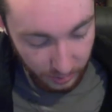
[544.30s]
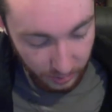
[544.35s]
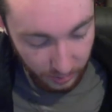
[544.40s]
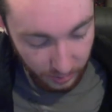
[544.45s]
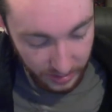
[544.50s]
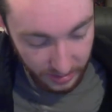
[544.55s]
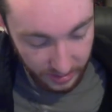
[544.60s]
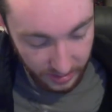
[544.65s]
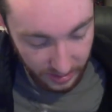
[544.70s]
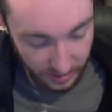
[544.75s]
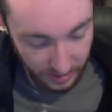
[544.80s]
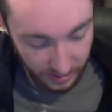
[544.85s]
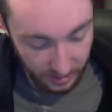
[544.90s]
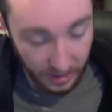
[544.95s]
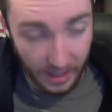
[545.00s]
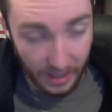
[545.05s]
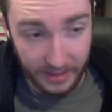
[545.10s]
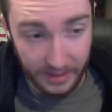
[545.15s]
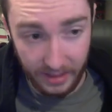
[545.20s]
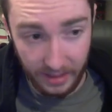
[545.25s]
was
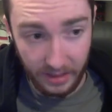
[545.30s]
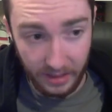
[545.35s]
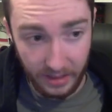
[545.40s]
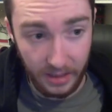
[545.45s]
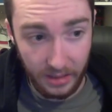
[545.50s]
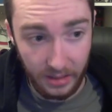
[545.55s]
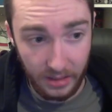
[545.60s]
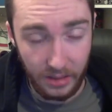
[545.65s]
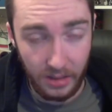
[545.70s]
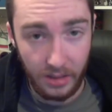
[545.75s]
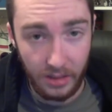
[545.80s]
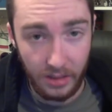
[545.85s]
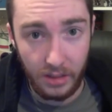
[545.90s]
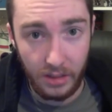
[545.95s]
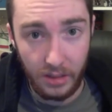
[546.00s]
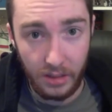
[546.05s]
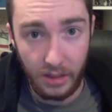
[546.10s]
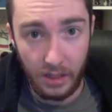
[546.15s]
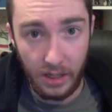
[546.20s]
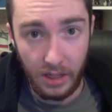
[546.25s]
Godzilla,
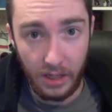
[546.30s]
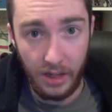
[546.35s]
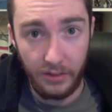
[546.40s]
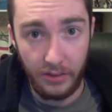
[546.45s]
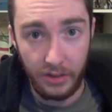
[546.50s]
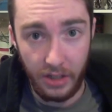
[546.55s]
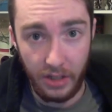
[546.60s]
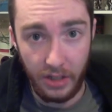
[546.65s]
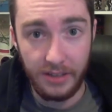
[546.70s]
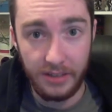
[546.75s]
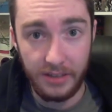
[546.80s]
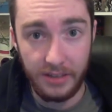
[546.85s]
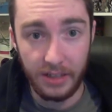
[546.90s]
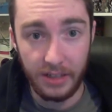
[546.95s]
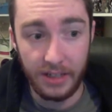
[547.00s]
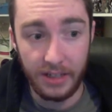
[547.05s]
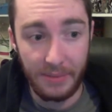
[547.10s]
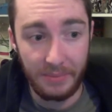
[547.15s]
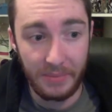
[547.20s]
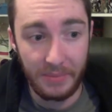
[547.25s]
the
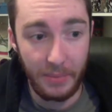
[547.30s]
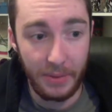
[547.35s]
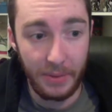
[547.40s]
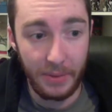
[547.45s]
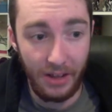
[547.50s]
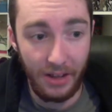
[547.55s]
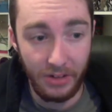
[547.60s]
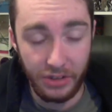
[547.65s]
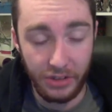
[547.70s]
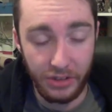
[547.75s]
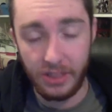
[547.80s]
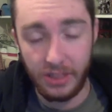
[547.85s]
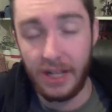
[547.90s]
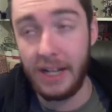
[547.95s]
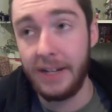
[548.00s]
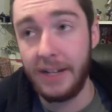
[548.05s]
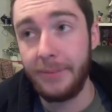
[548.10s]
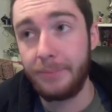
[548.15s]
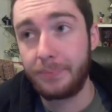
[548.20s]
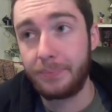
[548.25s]
Godzilla game coming out in
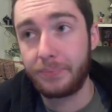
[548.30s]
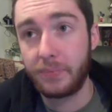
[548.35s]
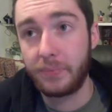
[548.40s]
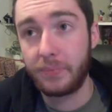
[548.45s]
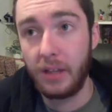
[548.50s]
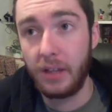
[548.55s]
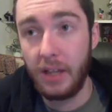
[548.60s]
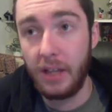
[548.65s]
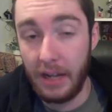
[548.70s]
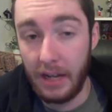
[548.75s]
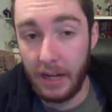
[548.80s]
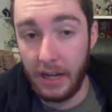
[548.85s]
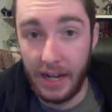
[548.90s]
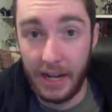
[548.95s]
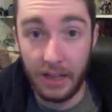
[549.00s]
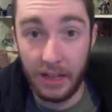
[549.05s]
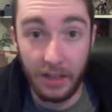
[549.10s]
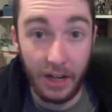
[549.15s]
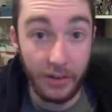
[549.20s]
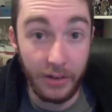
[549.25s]
July, and I
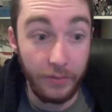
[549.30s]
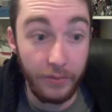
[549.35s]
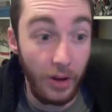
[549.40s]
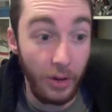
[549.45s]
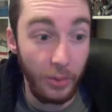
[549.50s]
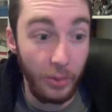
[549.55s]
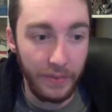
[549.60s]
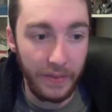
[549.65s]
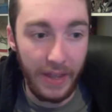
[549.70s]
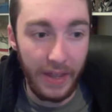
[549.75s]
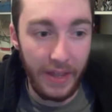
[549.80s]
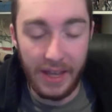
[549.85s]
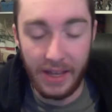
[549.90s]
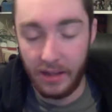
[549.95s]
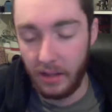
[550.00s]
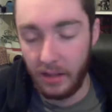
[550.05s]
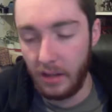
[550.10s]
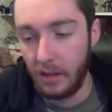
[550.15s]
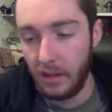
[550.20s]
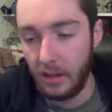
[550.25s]
had a lot of fun with that.
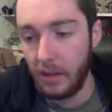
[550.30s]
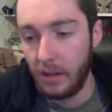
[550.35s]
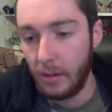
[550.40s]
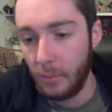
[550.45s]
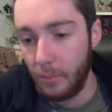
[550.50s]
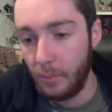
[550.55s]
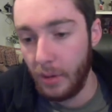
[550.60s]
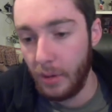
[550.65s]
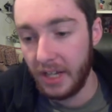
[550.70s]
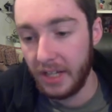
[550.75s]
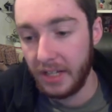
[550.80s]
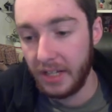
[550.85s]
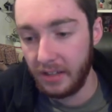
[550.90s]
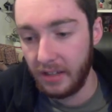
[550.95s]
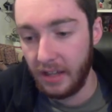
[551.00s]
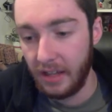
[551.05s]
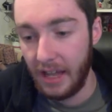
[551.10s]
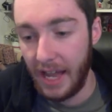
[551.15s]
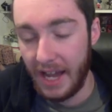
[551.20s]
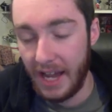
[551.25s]
But
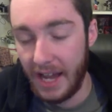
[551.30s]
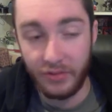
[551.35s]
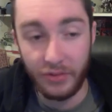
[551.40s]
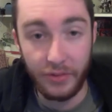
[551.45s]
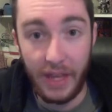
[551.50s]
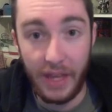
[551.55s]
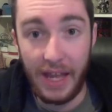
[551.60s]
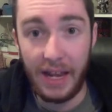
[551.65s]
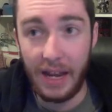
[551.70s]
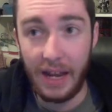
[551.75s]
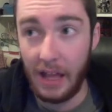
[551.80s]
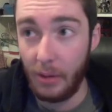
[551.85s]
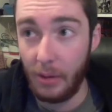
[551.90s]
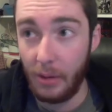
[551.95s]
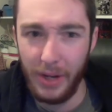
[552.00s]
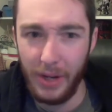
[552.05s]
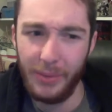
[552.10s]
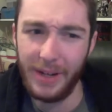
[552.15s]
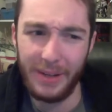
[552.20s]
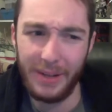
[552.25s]
after that,
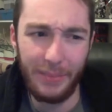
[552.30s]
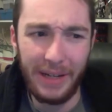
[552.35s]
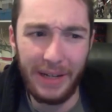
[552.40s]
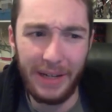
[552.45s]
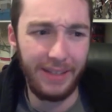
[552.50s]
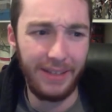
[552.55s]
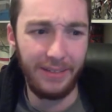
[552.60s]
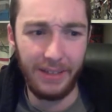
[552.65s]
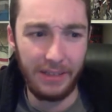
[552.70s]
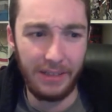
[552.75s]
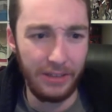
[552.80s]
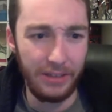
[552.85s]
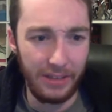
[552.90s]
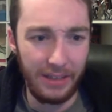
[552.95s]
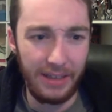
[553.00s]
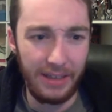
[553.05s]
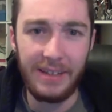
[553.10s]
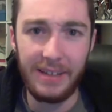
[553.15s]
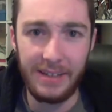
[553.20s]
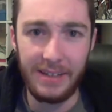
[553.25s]
we went immediately to
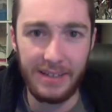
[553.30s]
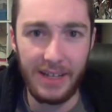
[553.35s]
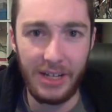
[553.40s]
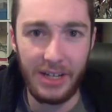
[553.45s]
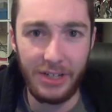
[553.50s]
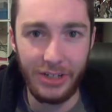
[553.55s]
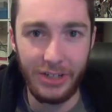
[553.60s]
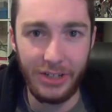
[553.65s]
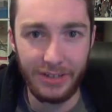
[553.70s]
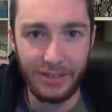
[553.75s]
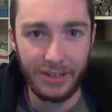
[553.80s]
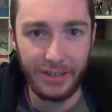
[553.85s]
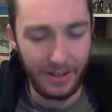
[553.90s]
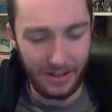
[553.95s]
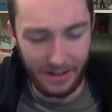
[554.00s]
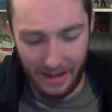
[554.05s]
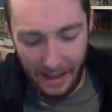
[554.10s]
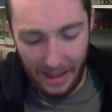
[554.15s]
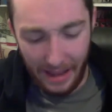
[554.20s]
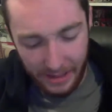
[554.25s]
the indie stations
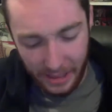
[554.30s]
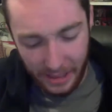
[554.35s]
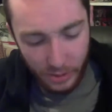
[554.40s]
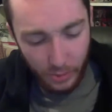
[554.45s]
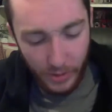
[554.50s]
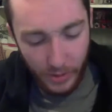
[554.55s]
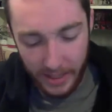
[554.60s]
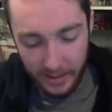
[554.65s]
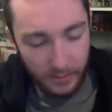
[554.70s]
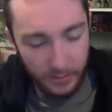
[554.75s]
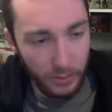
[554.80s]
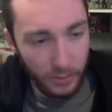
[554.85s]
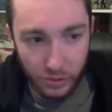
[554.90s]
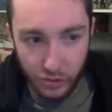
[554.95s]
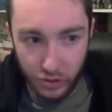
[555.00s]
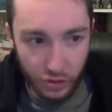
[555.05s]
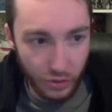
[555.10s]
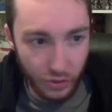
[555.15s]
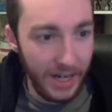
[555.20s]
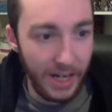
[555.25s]
and just went
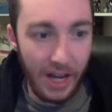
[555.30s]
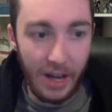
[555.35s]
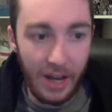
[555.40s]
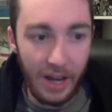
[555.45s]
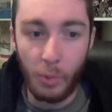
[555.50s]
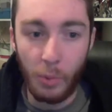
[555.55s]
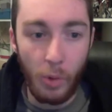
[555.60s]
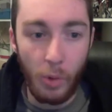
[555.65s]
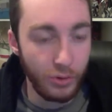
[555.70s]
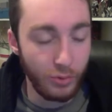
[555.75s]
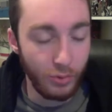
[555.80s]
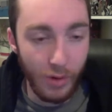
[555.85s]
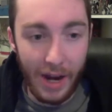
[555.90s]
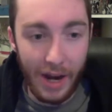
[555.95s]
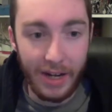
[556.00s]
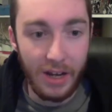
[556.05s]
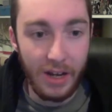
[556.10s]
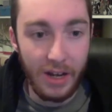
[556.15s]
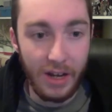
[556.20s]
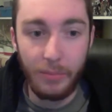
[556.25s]
straight up, walked
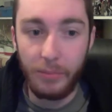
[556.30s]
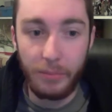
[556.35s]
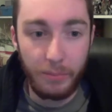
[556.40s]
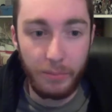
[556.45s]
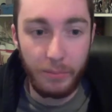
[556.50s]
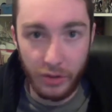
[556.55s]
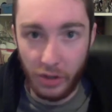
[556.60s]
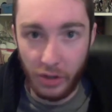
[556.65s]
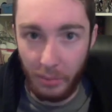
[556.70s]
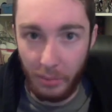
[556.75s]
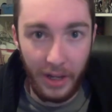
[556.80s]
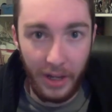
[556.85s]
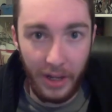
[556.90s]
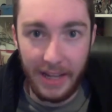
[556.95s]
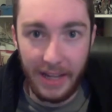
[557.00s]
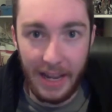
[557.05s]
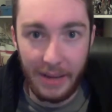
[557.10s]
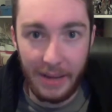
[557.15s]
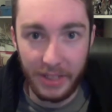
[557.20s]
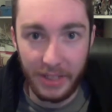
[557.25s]
right up, started playing
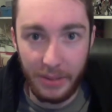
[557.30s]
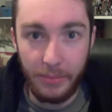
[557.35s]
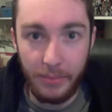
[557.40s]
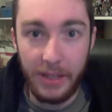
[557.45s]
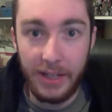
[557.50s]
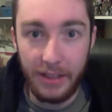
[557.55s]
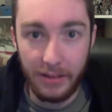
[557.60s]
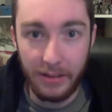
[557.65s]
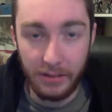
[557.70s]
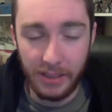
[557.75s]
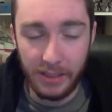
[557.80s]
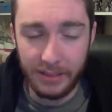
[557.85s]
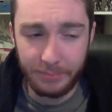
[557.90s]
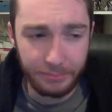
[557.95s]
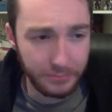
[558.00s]
games immediately.